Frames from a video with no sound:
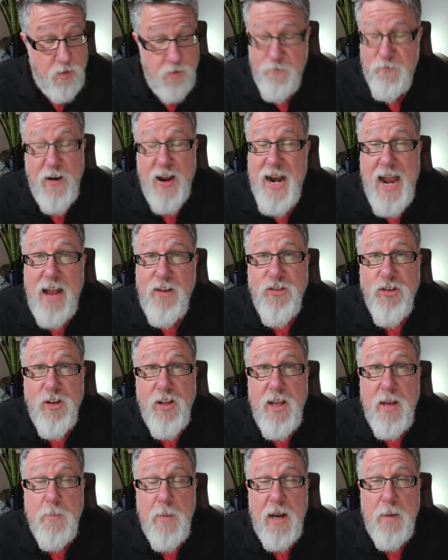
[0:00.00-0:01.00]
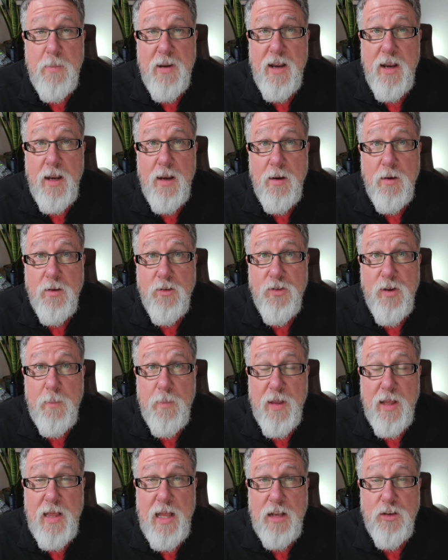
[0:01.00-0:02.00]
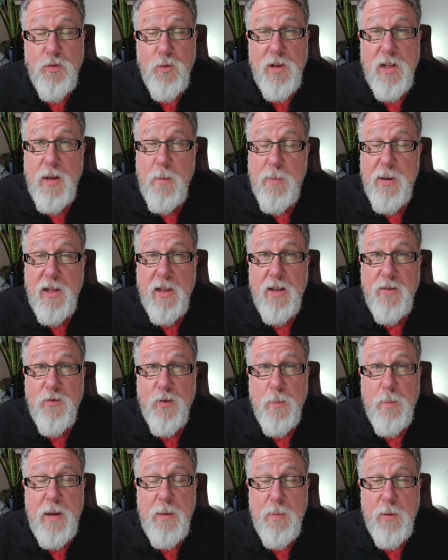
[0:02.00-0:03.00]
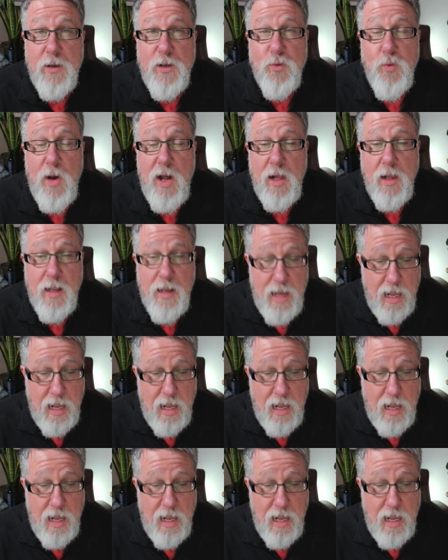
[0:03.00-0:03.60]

Financially, it might be something that's really appealing for people as well.